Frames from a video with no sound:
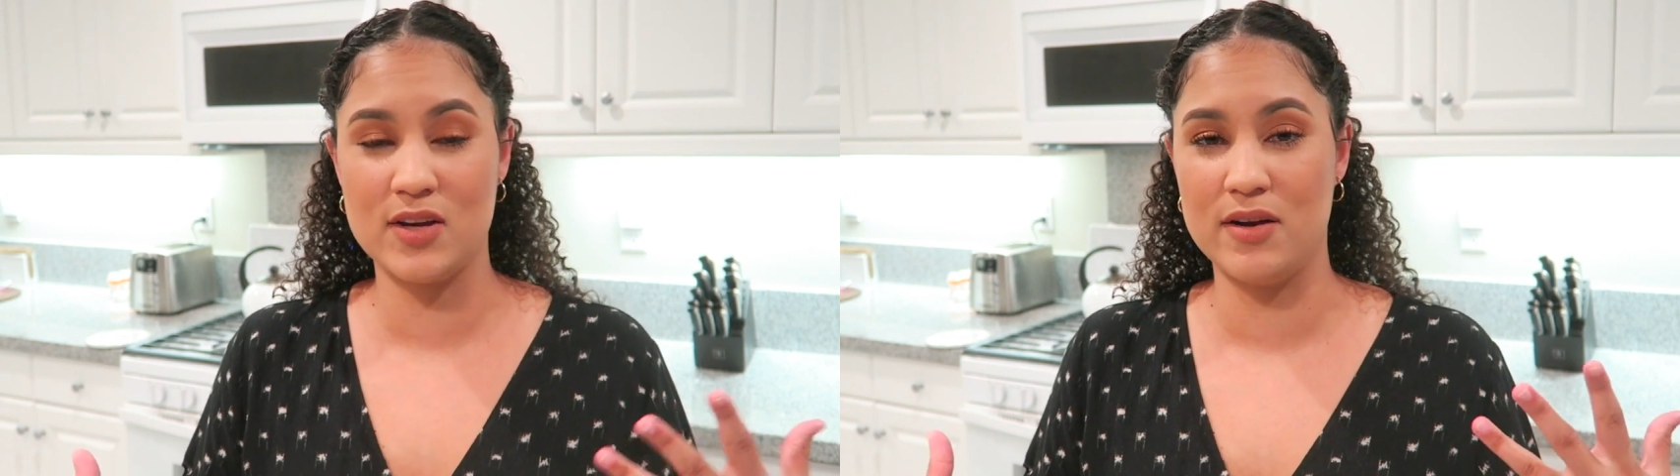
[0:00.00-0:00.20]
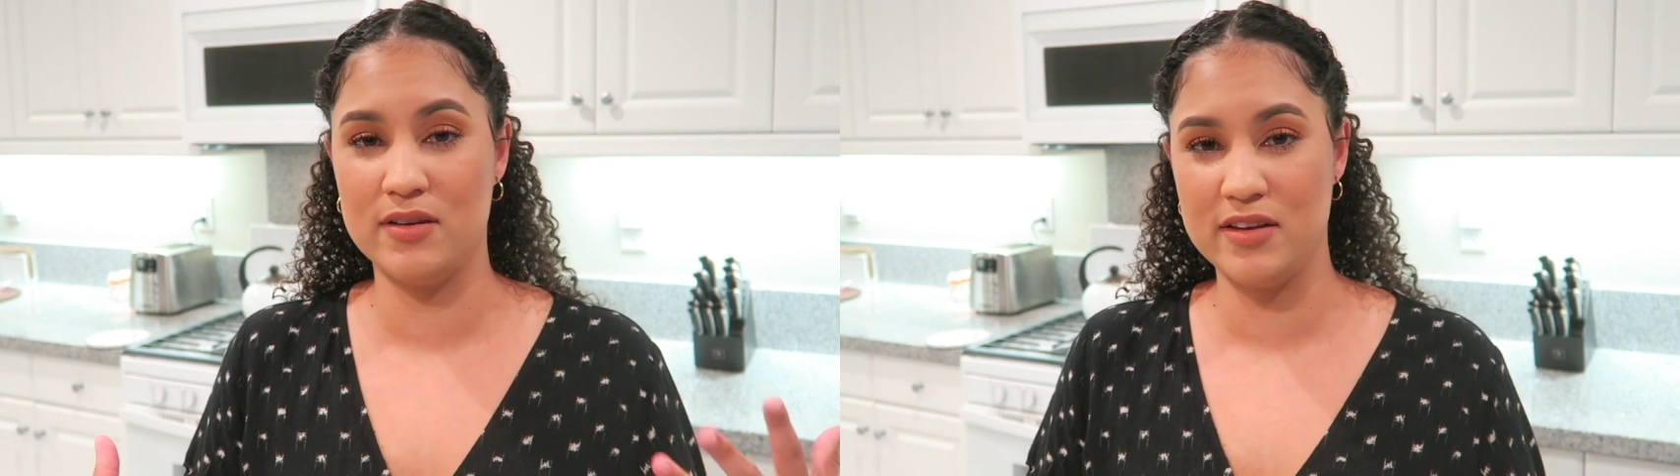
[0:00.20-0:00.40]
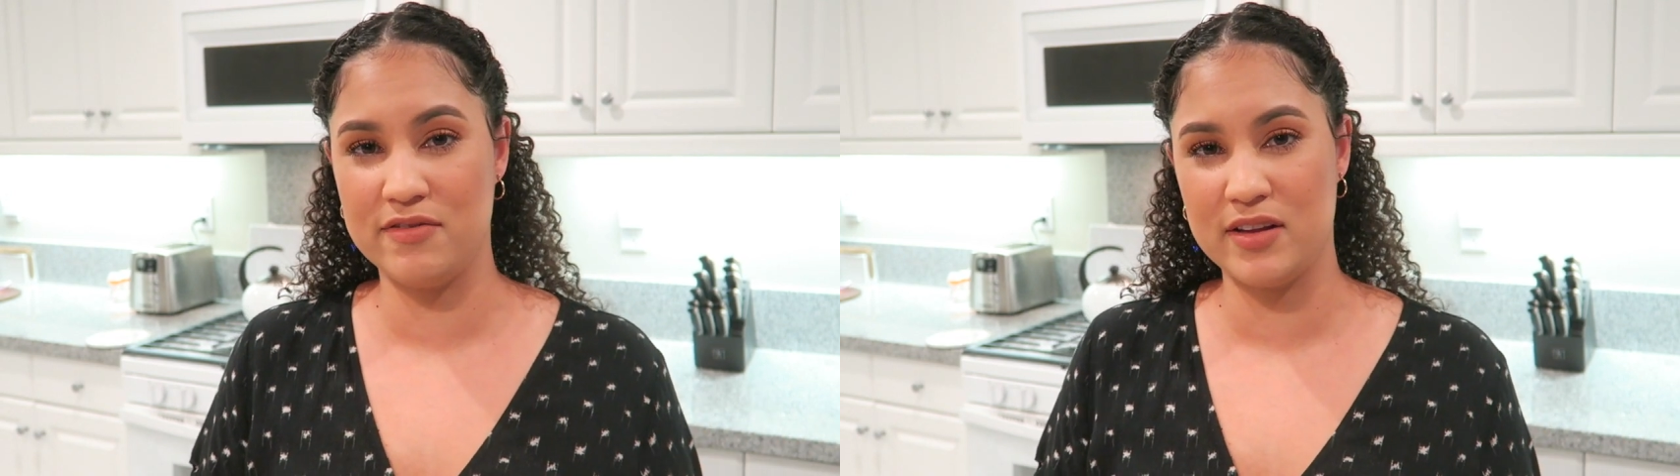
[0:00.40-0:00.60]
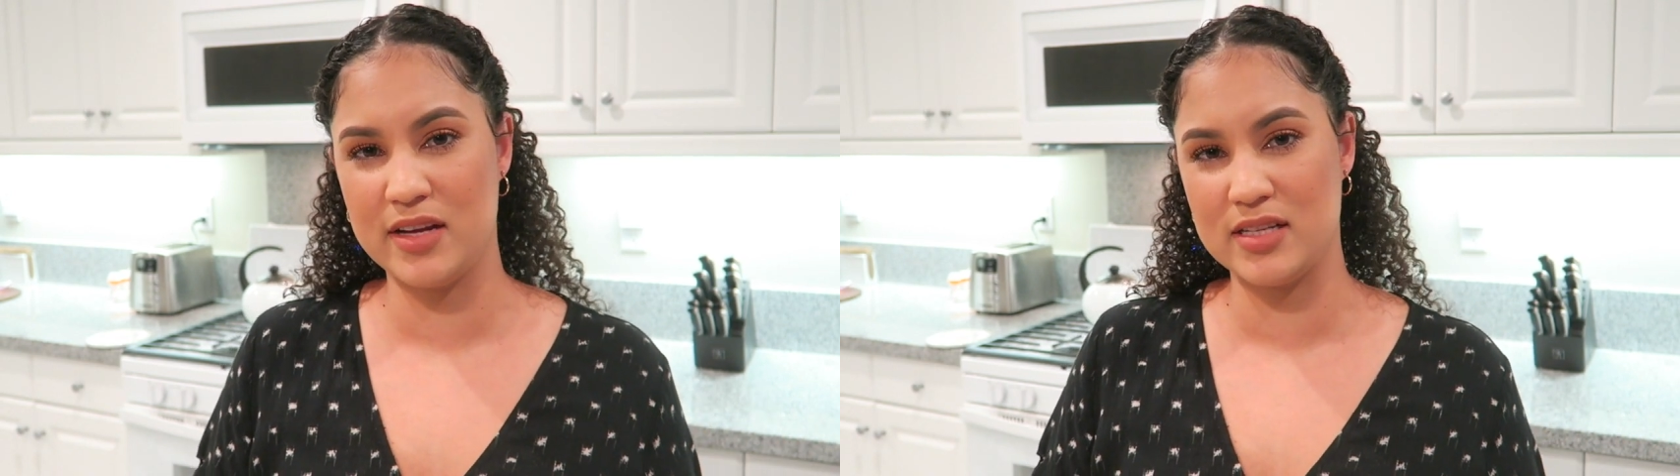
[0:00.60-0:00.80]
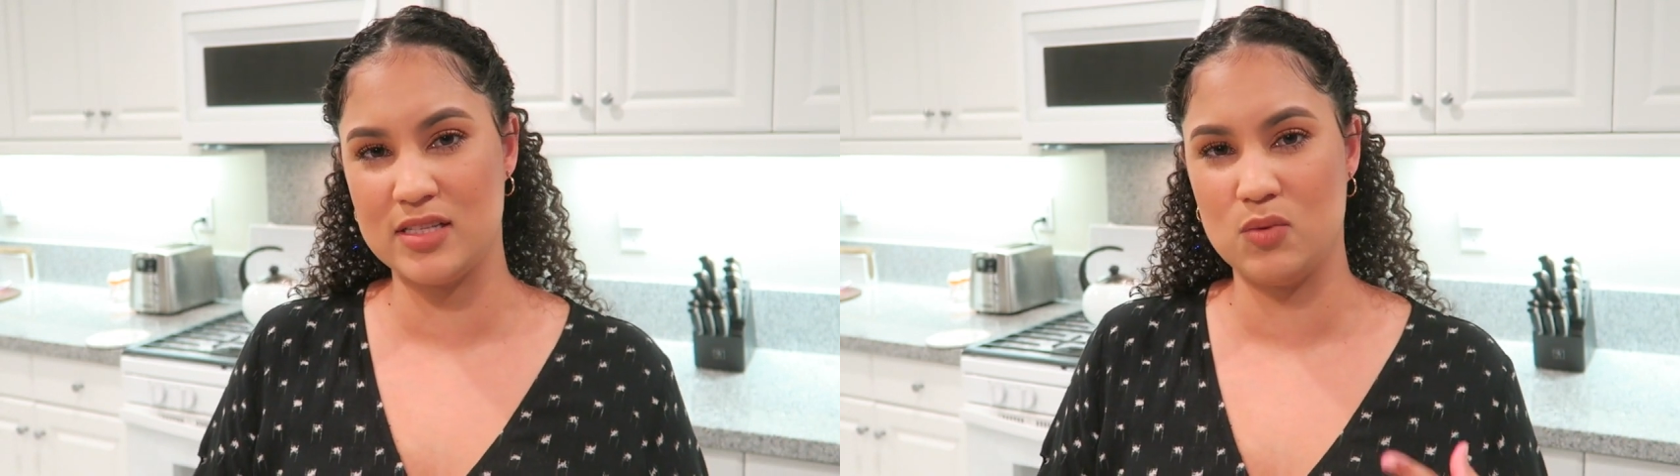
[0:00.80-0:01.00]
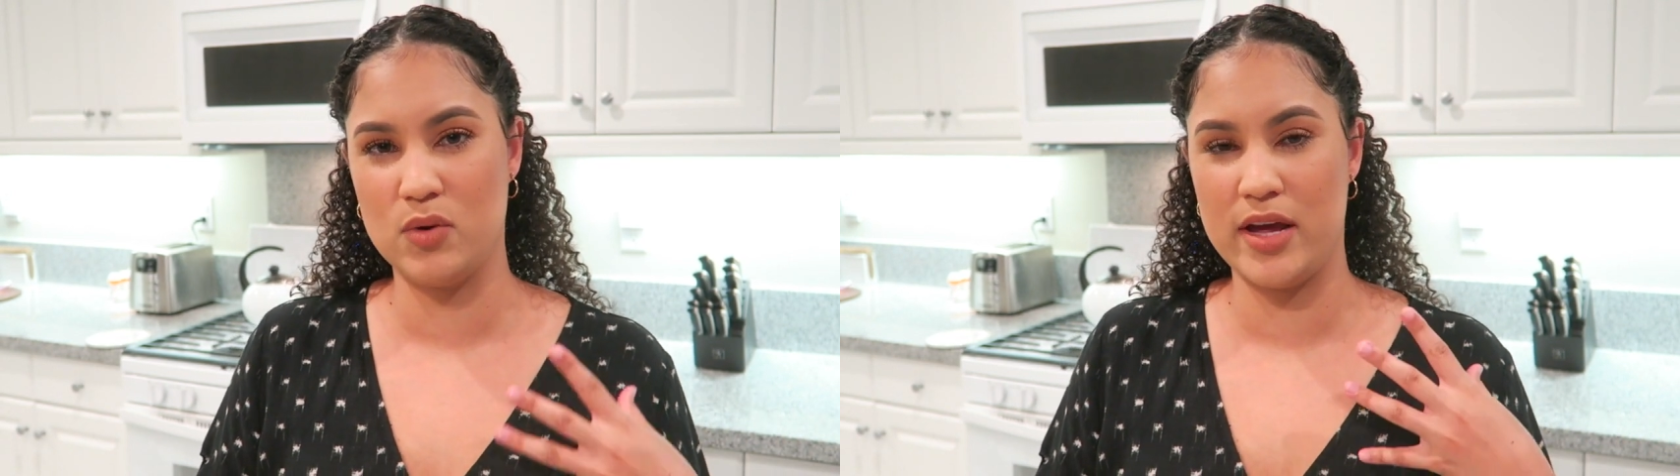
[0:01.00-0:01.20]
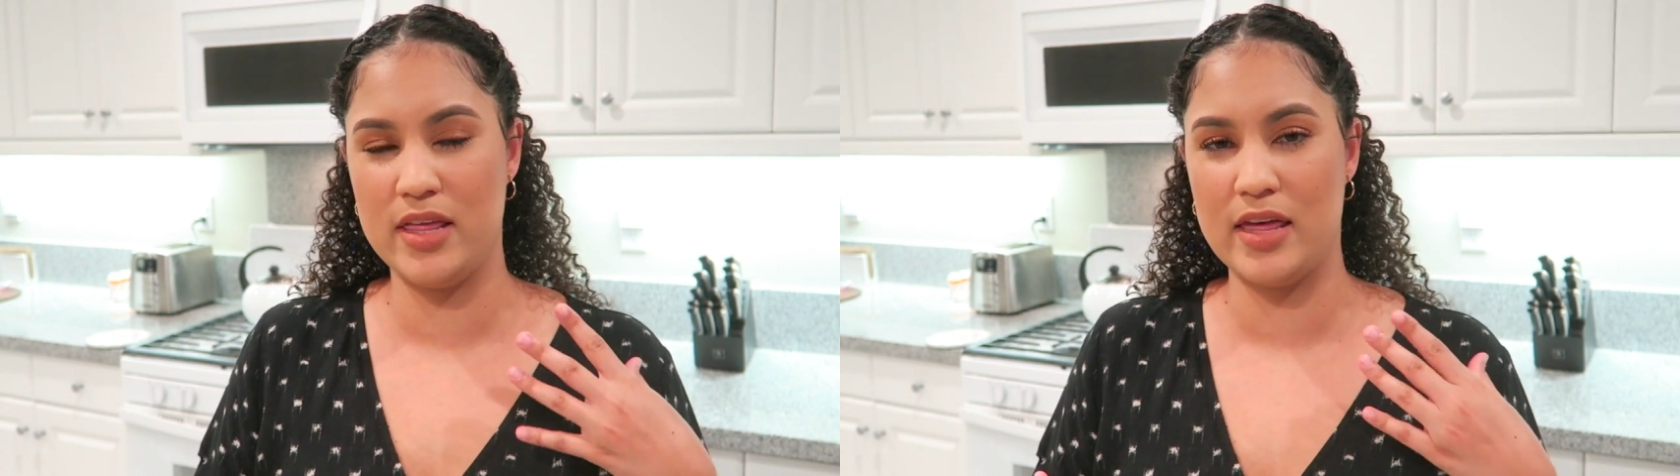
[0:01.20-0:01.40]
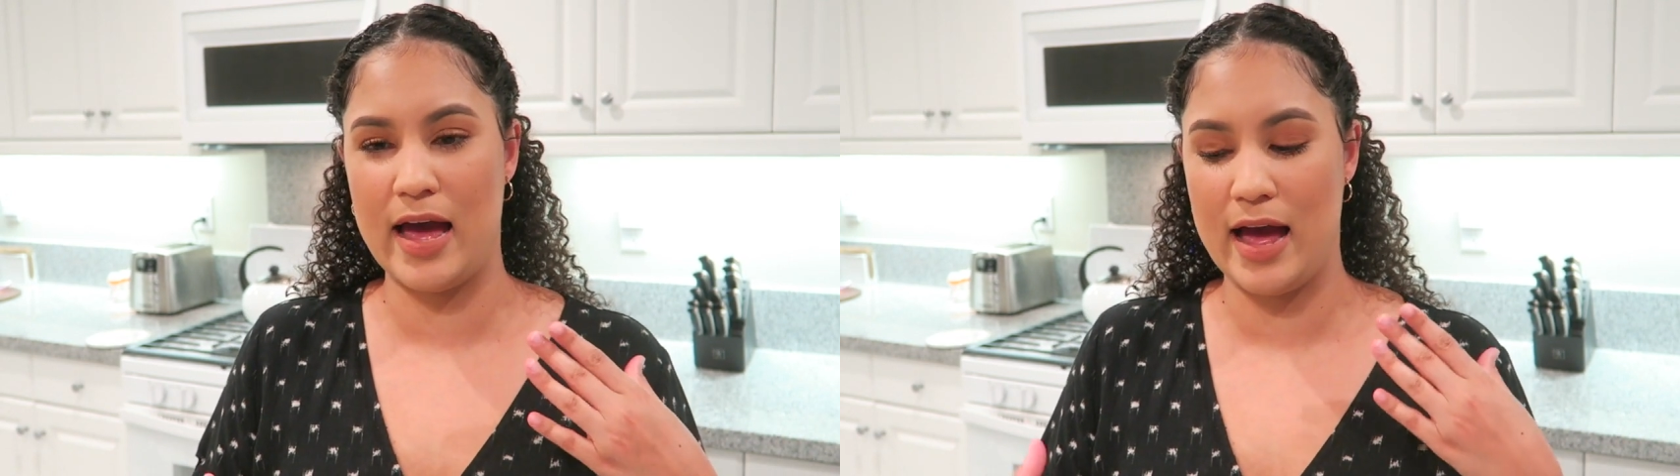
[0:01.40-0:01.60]
So I really feel like it's the
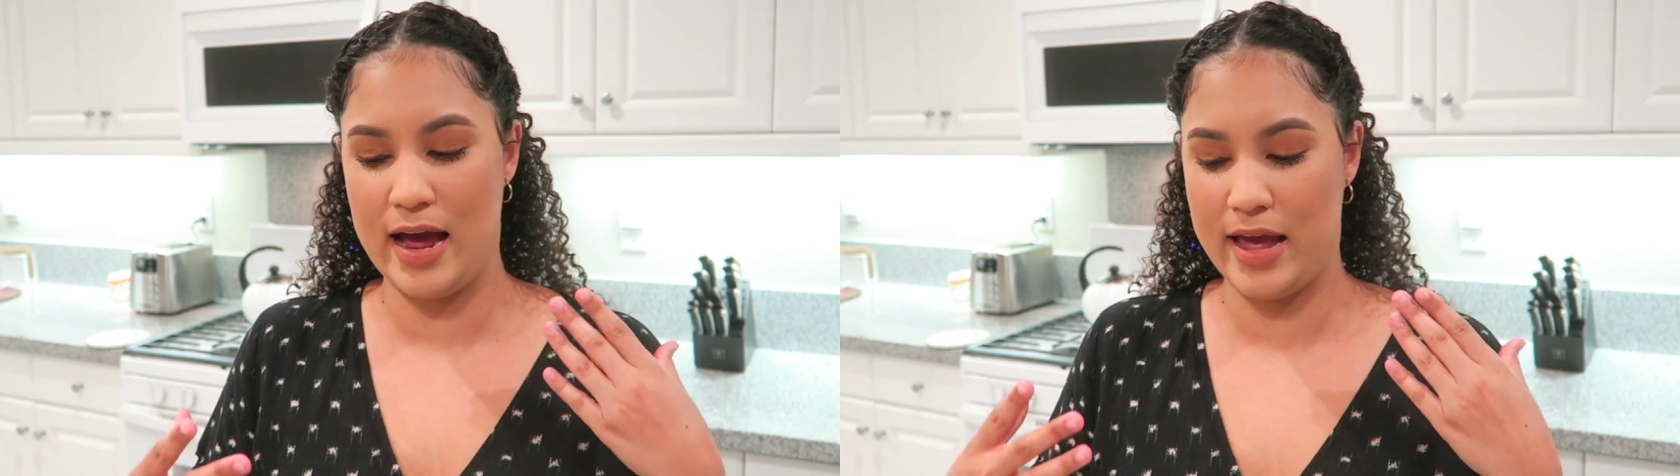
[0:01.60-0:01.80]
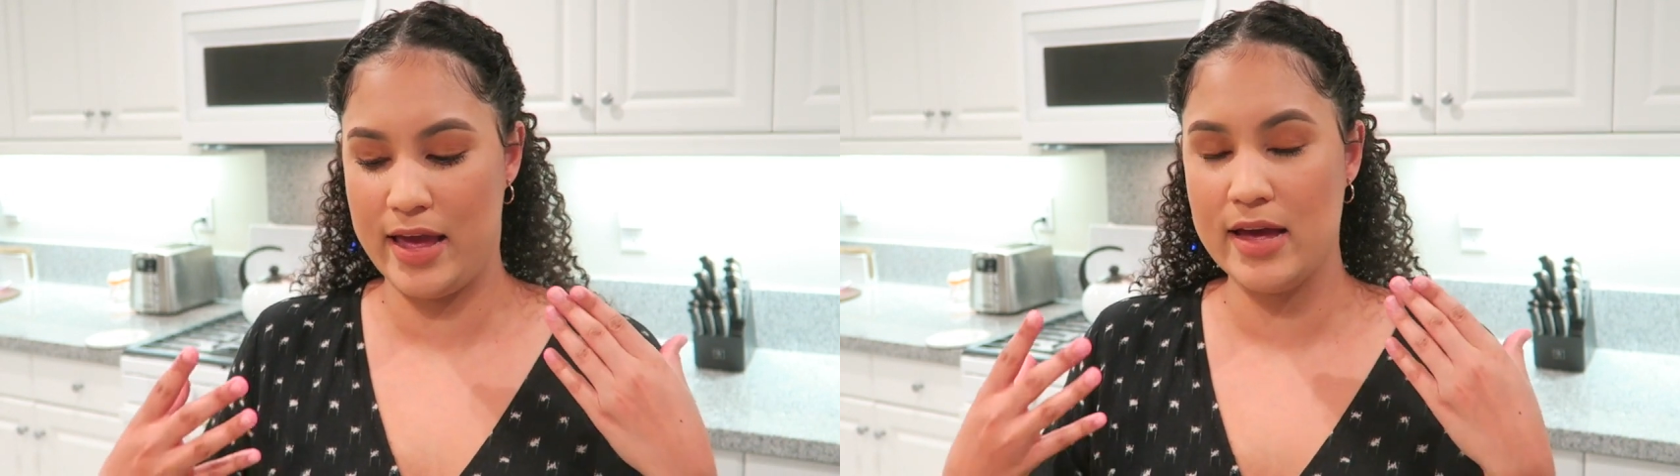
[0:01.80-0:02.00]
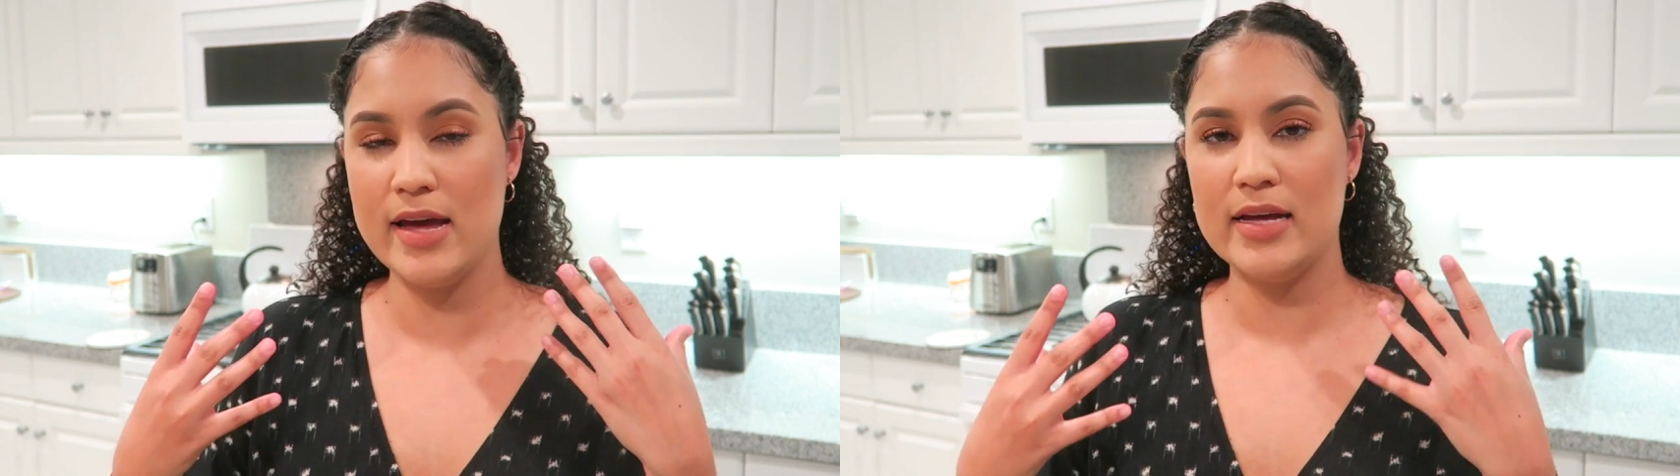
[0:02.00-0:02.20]
way that I